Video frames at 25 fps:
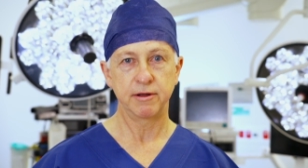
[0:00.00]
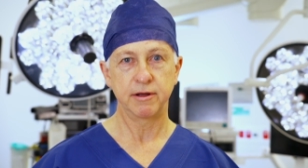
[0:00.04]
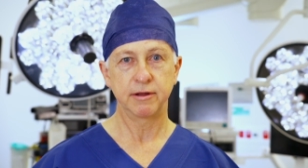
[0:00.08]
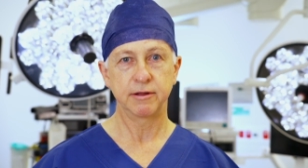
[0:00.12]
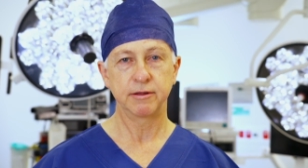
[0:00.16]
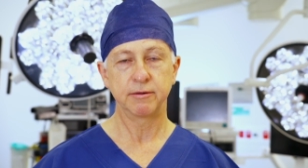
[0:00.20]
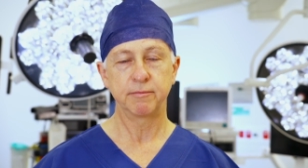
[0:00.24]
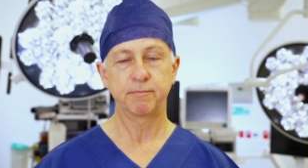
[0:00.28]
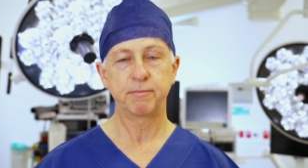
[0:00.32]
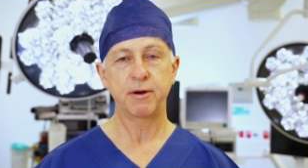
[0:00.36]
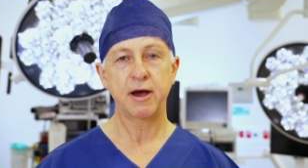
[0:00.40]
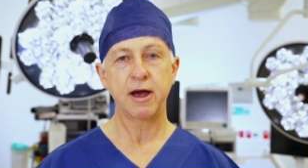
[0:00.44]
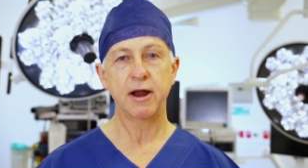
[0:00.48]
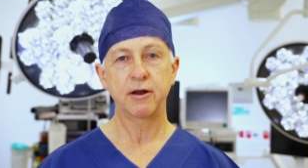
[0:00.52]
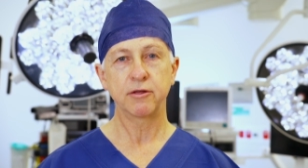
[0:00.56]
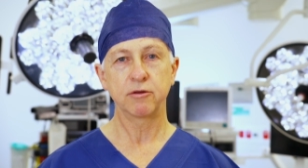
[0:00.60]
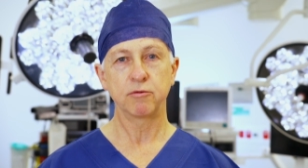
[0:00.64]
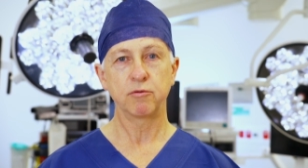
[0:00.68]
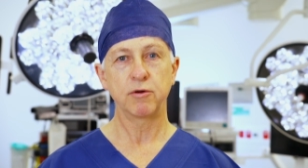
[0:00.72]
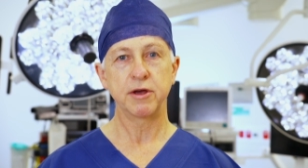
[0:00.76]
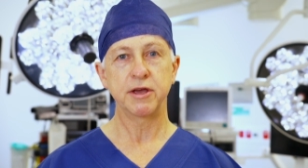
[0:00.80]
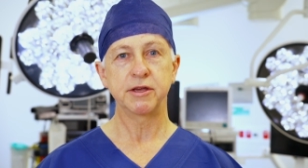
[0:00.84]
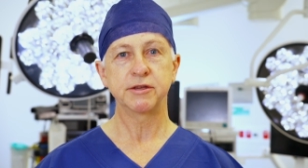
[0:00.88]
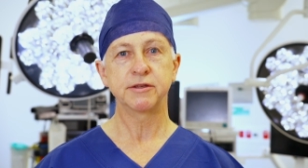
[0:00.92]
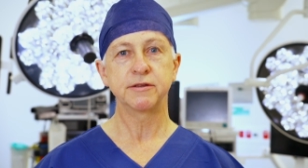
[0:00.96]
and part of the
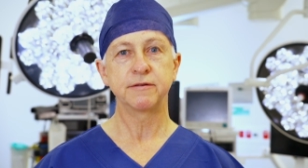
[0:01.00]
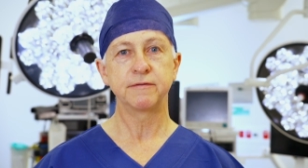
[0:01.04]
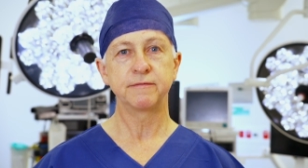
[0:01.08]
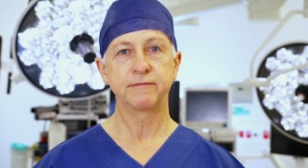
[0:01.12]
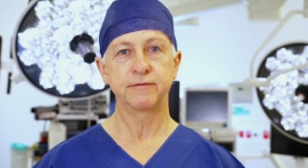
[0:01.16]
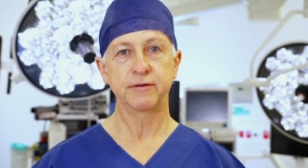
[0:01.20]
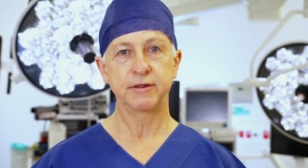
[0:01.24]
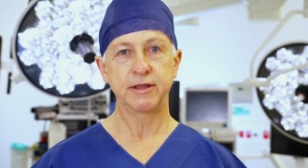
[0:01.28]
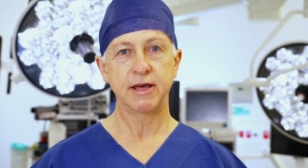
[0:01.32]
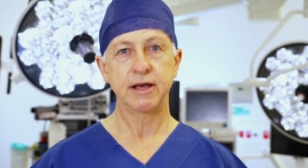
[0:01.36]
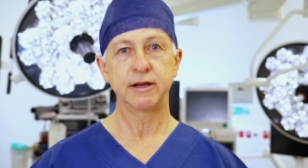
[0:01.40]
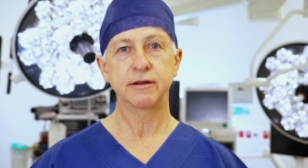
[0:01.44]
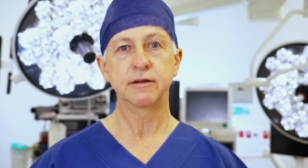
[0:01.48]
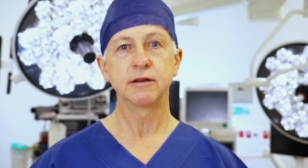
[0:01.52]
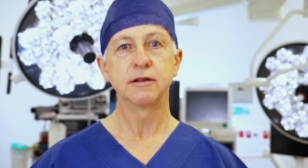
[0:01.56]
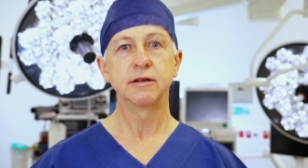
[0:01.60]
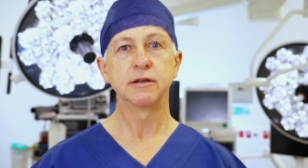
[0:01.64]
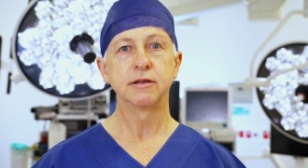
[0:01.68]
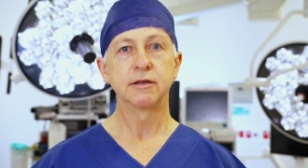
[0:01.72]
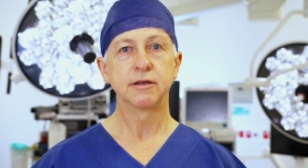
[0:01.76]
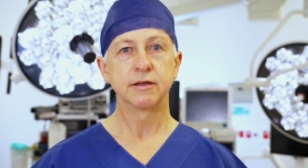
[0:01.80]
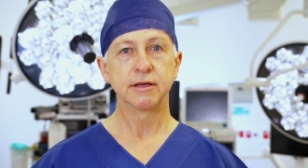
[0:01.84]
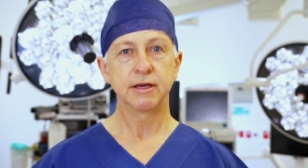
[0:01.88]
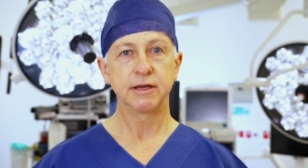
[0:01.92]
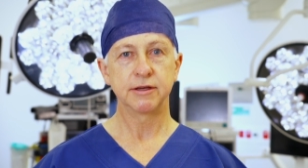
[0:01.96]
reason for that
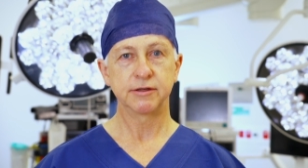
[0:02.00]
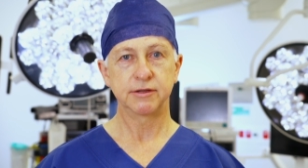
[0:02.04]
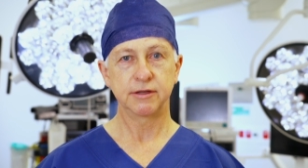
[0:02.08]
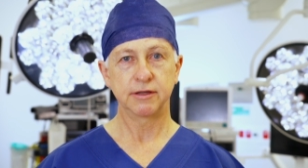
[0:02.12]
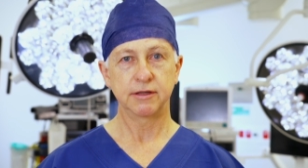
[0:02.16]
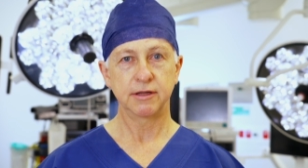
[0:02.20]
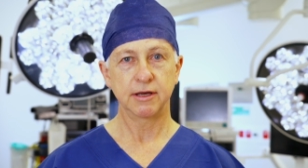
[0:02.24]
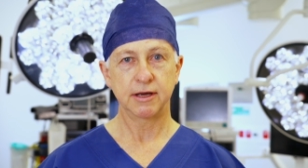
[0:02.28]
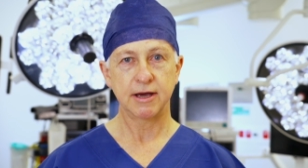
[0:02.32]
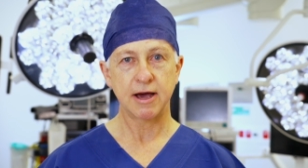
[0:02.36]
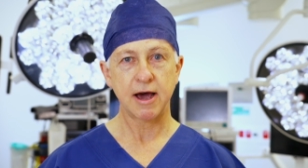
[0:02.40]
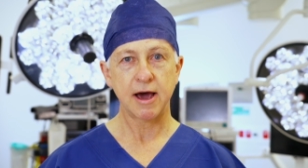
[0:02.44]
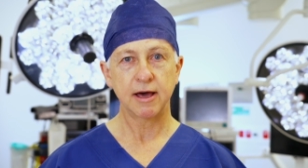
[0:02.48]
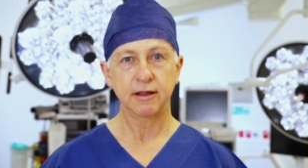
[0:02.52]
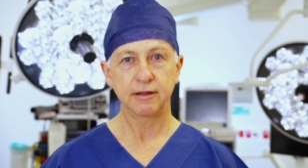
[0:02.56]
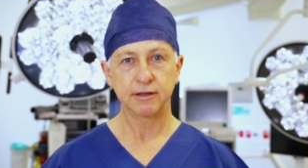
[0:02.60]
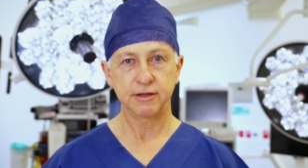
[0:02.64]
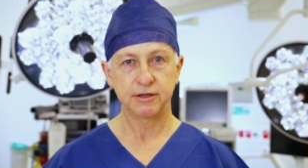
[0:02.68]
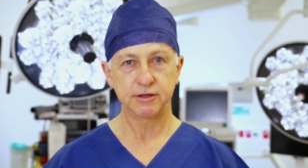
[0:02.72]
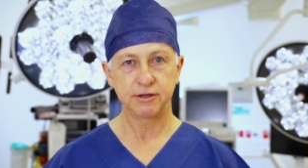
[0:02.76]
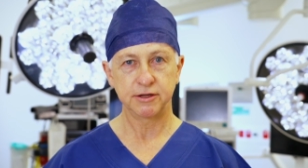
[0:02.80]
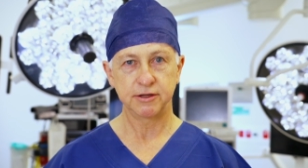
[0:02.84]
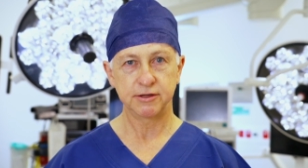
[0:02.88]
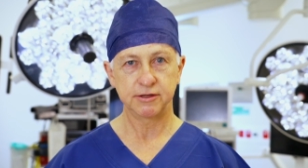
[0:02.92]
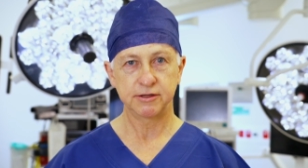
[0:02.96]
is that the
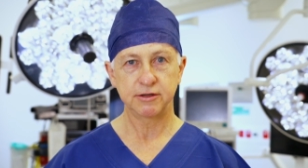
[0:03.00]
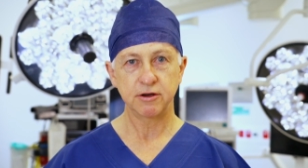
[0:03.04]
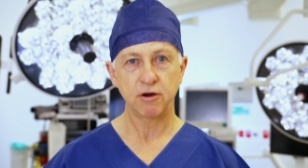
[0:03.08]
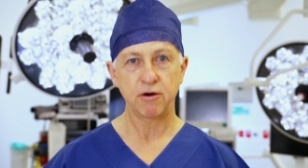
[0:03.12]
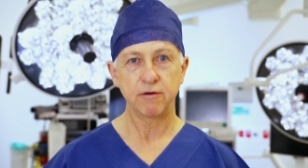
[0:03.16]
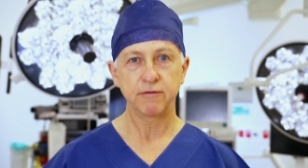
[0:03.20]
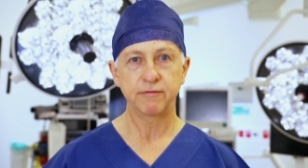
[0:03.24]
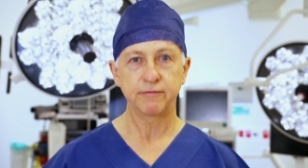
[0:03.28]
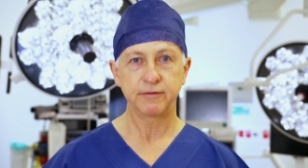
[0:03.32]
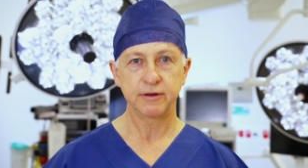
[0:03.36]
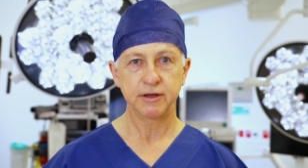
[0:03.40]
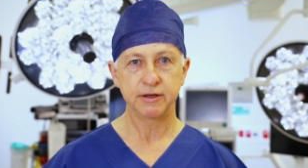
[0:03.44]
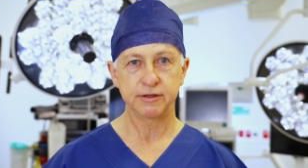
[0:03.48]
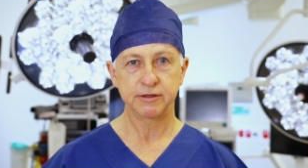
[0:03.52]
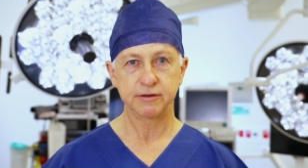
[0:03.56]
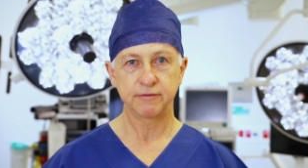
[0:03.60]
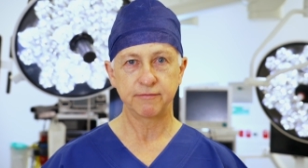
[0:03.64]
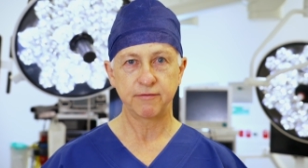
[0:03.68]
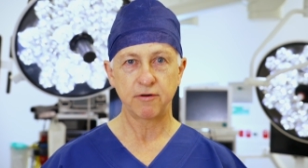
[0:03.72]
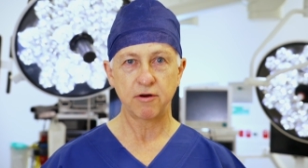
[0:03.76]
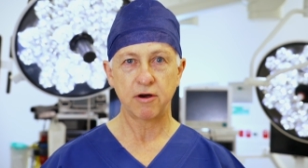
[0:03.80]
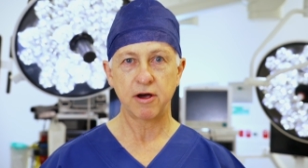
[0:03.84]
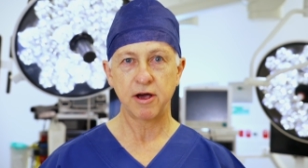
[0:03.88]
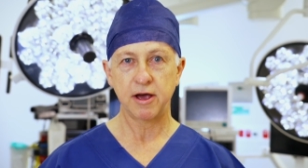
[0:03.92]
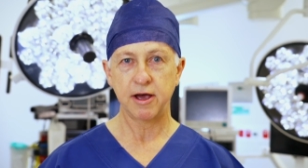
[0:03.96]
cartilage itself is of
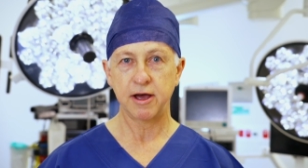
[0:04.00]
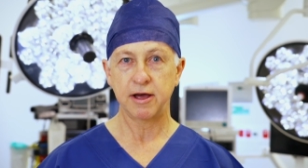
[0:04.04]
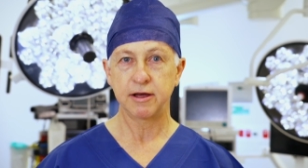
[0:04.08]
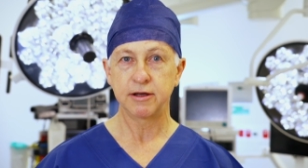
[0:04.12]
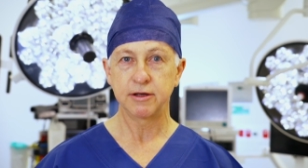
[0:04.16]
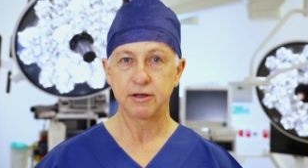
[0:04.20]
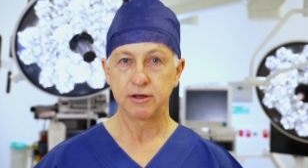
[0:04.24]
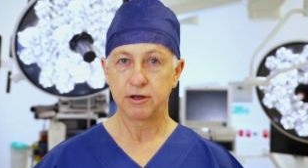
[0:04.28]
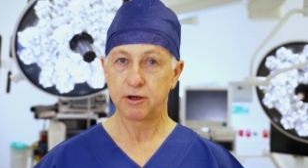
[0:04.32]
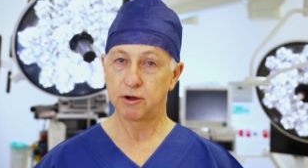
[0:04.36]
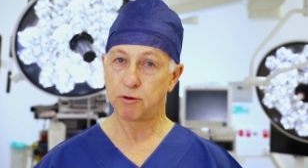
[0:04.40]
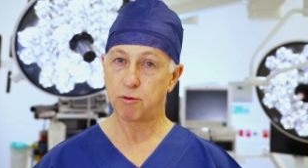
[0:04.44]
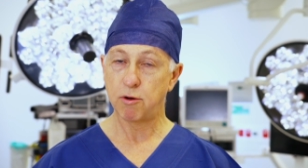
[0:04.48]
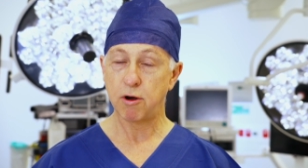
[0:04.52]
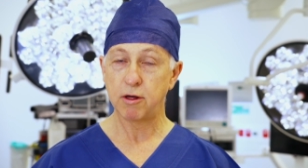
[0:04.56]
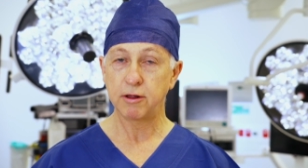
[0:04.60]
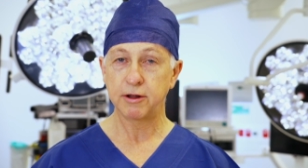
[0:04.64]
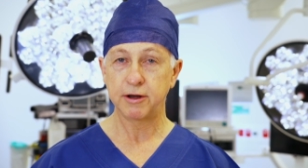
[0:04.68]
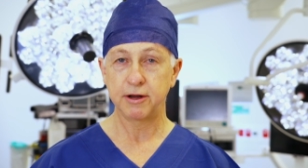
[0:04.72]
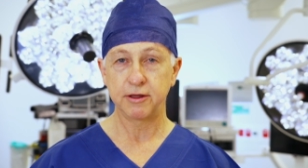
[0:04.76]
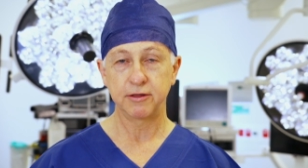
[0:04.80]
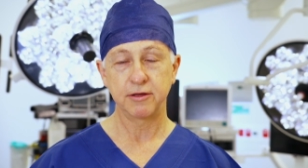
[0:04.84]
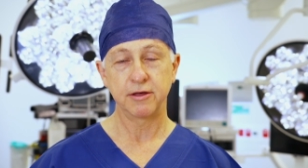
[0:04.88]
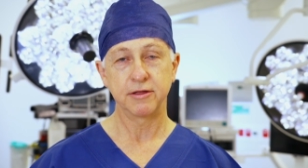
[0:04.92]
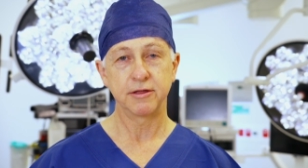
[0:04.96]
higher
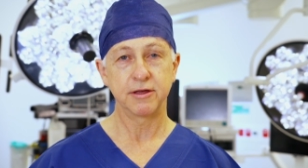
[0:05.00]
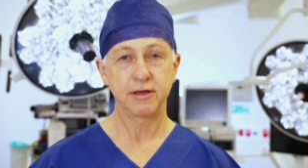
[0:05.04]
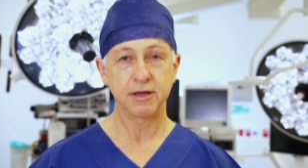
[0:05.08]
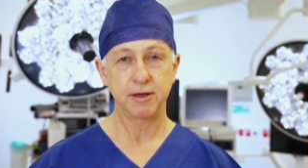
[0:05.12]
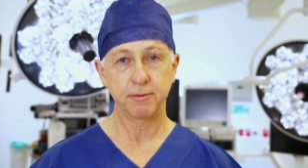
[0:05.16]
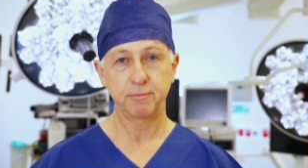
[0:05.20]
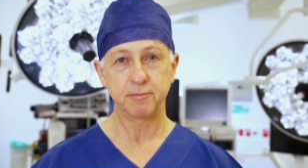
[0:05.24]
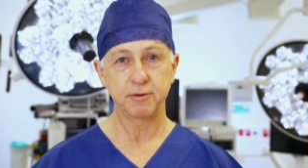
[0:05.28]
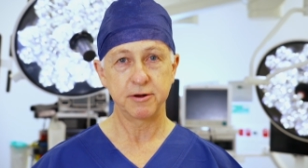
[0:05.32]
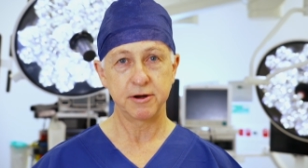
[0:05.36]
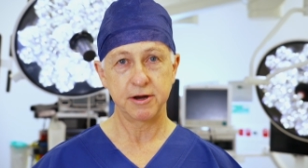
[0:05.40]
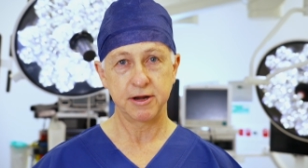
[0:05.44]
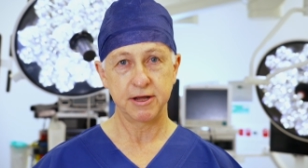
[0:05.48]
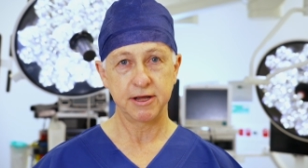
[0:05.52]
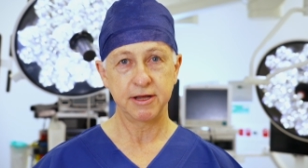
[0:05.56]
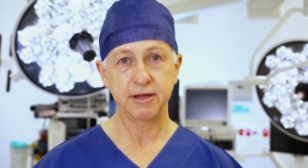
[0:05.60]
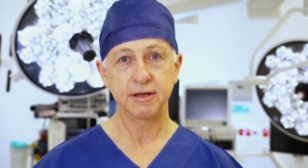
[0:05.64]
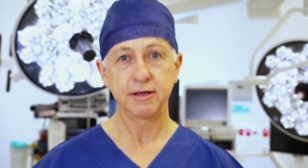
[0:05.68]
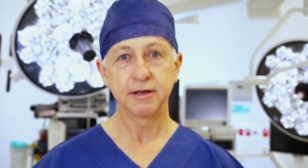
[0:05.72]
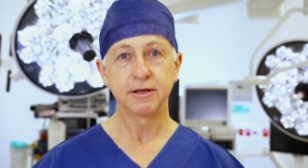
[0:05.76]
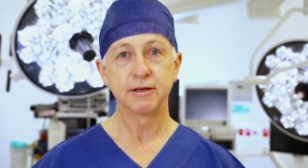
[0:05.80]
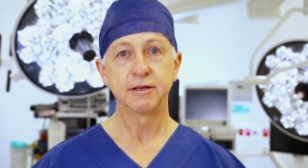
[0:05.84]
quality than the hip and knee.